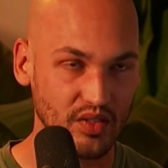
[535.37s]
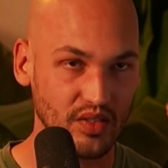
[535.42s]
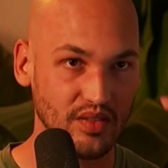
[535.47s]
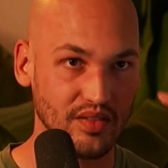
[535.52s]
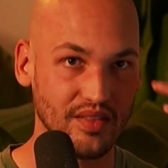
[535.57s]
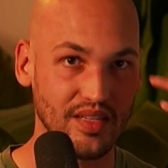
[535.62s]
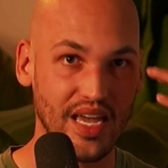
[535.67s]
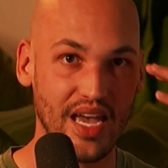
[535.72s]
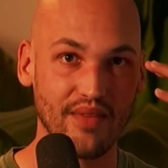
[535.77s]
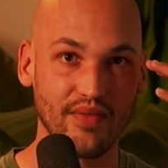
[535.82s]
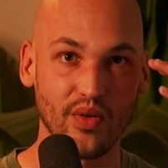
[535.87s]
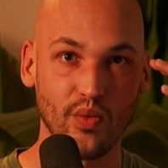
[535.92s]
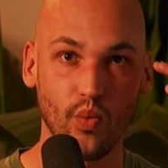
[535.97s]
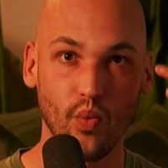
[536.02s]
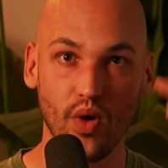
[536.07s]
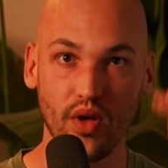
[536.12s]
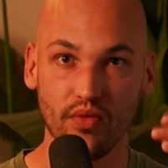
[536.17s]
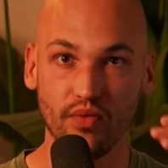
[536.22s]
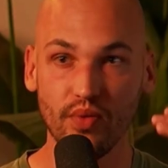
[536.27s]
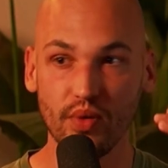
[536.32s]
having
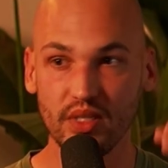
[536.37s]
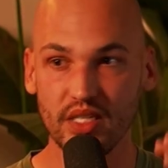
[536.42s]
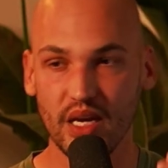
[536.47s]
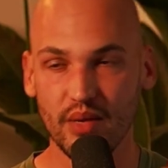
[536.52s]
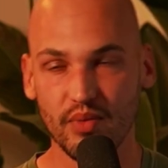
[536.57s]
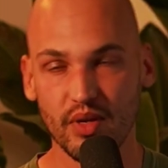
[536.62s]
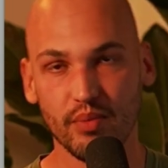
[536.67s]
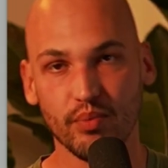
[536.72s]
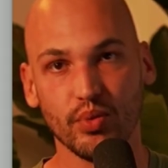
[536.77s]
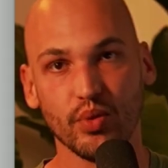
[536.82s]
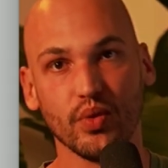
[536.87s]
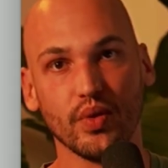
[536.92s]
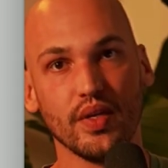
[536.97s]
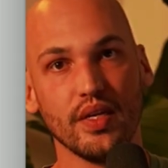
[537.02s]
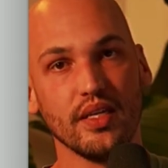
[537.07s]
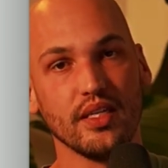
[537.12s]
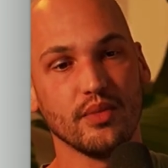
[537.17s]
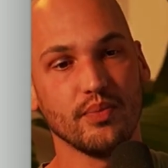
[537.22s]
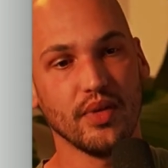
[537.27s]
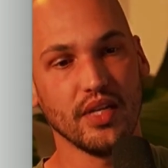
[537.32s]
one full-time
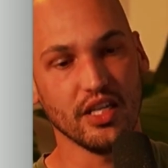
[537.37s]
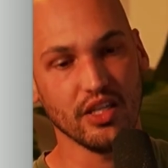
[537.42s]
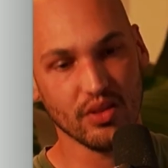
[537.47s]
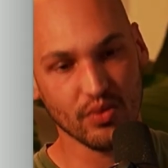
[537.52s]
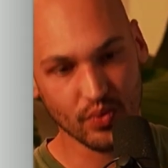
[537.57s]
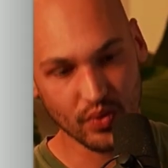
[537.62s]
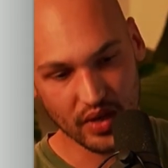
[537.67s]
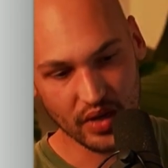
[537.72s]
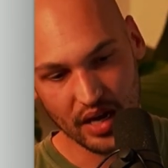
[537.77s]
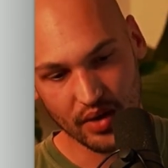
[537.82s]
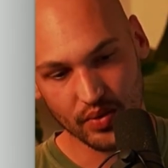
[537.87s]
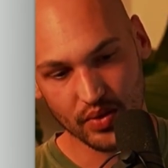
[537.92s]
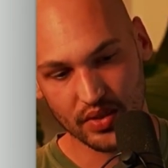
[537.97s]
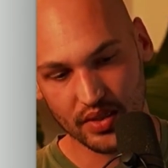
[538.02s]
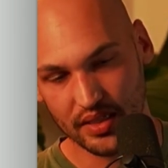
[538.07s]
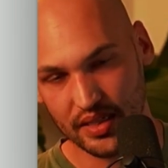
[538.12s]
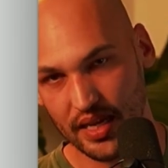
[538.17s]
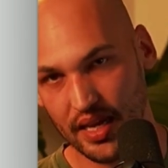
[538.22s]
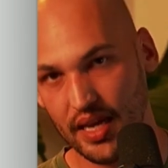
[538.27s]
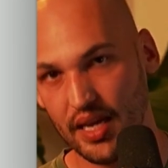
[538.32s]
employee spending 3 hours a
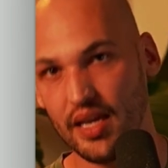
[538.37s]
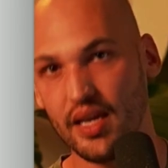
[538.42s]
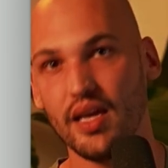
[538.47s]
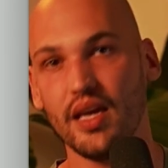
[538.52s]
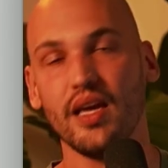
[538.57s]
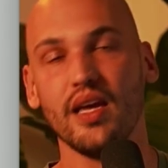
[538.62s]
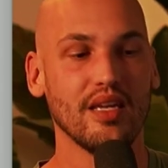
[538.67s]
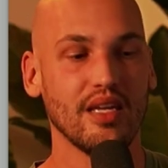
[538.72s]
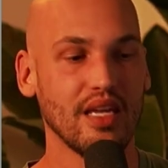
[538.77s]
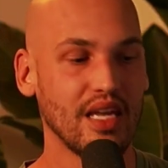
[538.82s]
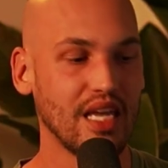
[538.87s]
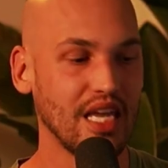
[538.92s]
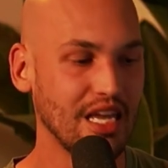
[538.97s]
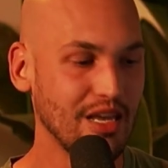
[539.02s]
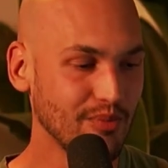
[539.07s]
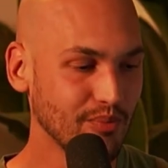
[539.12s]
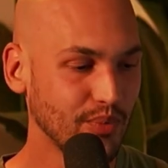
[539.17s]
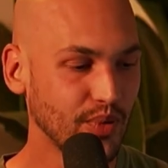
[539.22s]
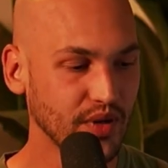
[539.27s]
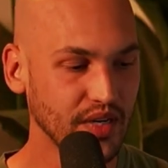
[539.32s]
day
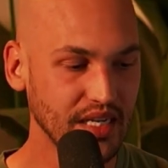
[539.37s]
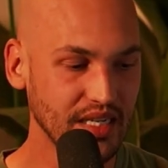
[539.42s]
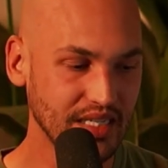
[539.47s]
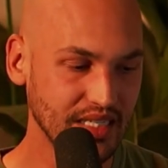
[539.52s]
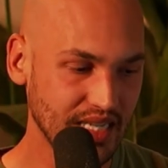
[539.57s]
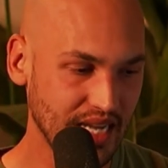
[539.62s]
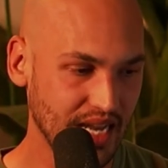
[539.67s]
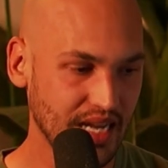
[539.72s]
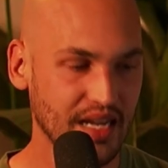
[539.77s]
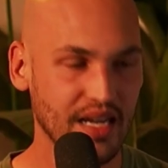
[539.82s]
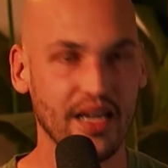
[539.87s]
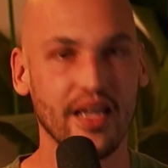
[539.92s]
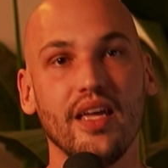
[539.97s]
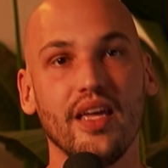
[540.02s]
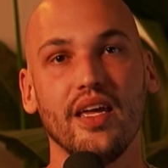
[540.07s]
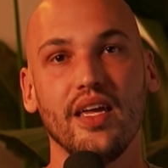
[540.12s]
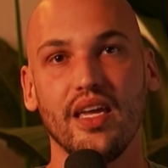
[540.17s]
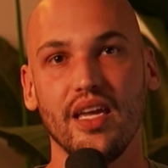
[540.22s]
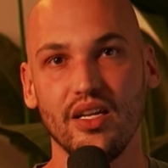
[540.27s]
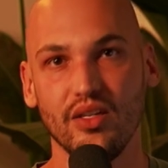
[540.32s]
inputting data
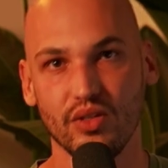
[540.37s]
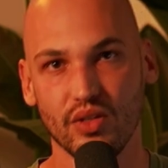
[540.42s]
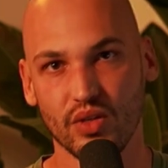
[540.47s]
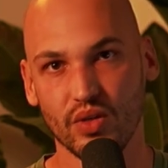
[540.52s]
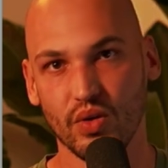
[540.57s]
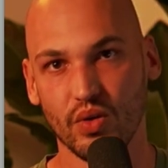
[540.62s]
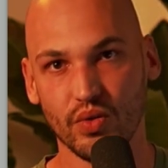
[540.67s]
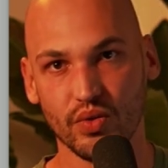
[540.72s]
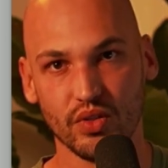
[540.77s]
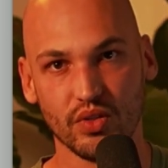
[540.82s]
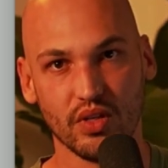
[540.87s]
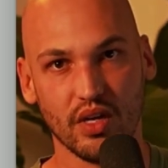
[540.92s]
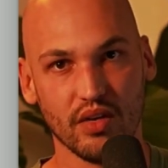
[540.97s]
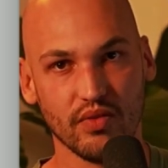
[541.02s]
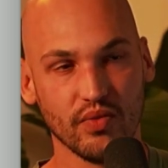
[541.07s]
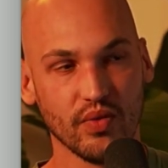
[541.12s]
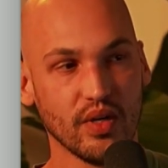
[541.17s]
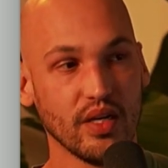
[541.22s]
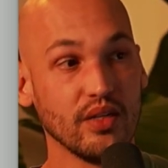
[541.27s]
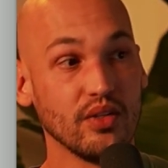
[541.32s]
into their old
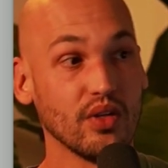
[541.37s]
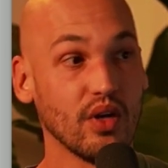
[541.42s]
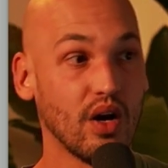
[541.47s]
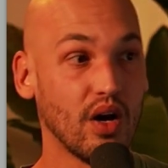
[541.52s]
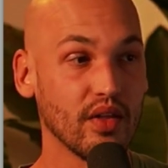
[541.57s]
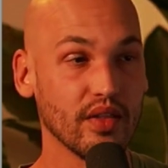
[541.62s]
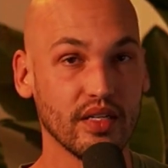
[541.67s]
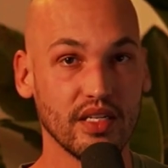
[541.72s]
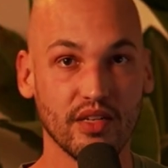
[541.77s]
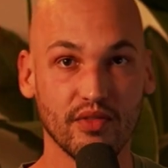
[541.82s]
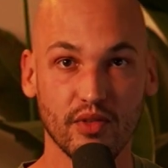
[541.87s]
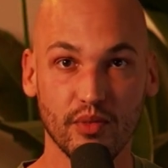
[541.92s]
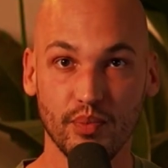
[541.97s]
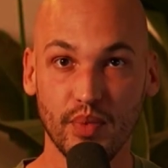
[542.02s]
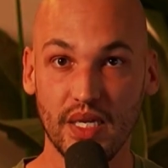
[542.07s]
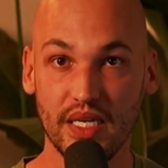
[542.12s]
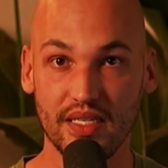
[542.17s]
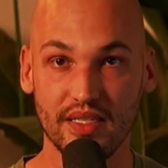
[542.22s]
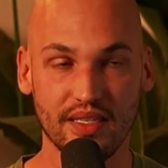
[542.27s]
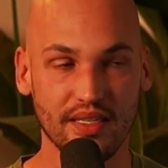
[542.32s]
software, into all the different
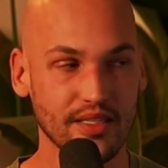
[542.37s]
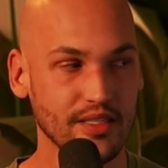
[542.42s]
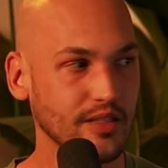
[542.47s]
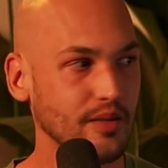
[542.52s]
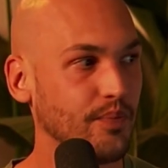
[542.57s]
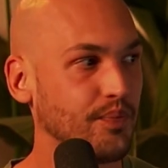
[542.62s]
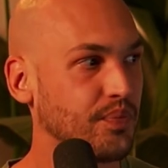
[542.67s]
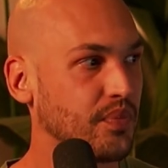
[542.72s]
pieces.